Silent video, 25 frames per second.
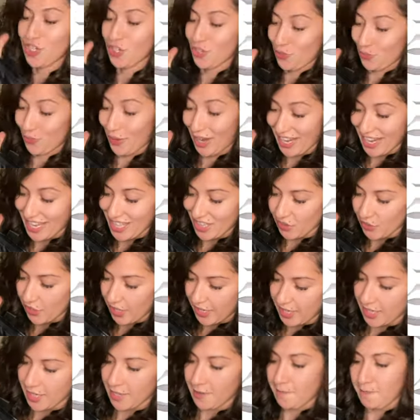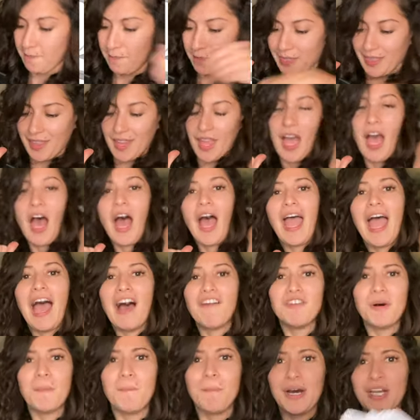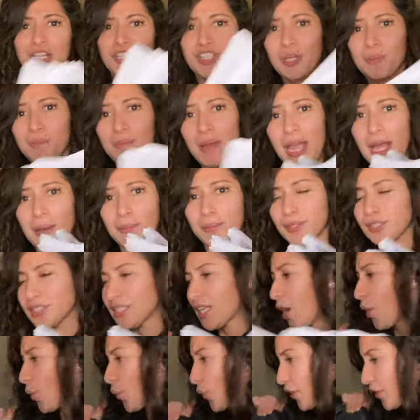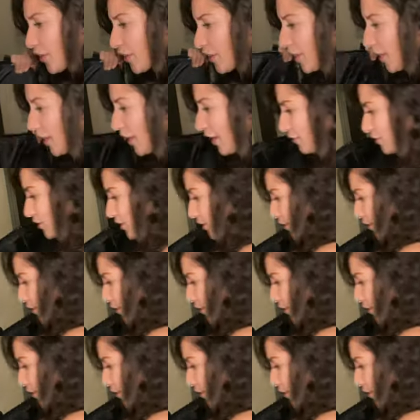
right? Like, I have a bunch of papers at work that I have